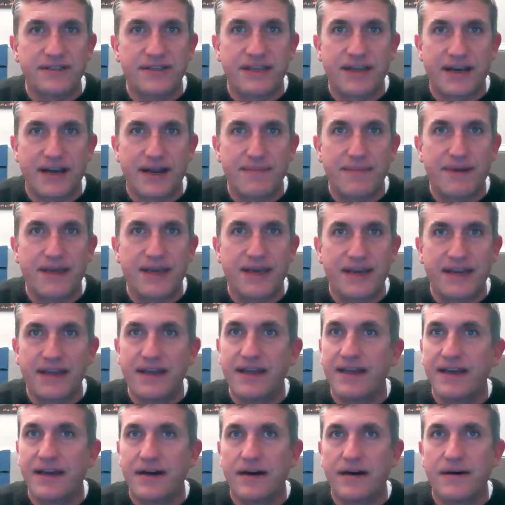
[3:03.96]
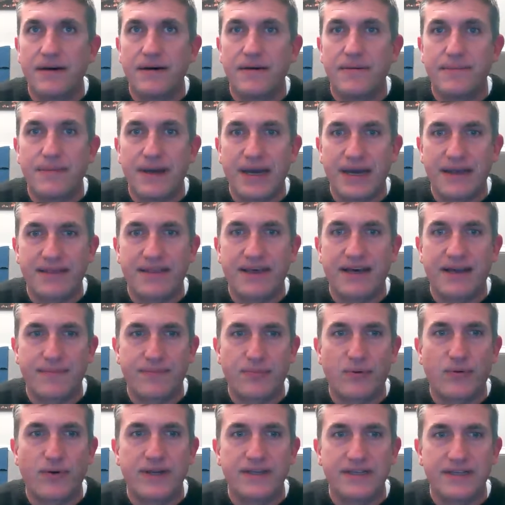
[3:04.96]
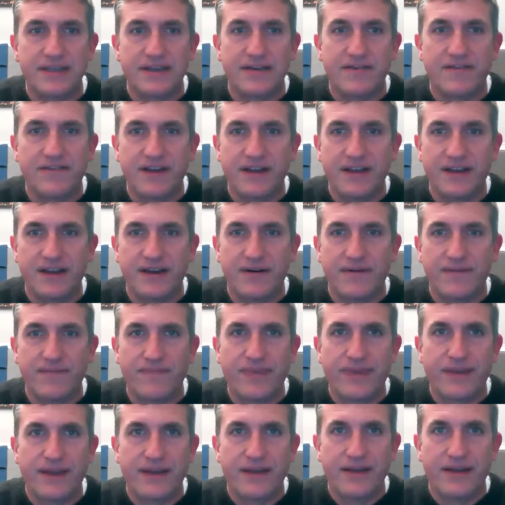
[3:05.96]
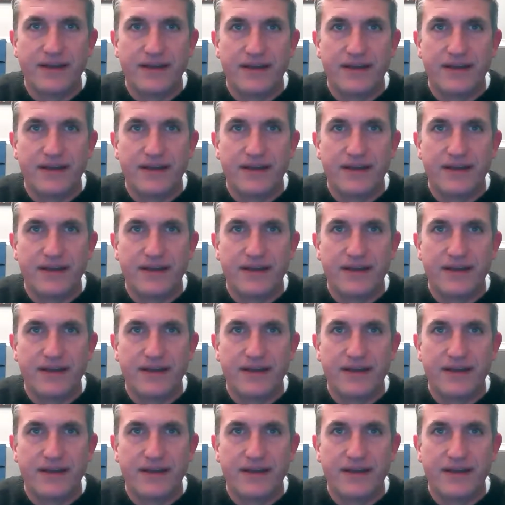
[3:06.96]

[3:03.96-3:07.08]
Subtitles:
that I'm getting at that point in the video.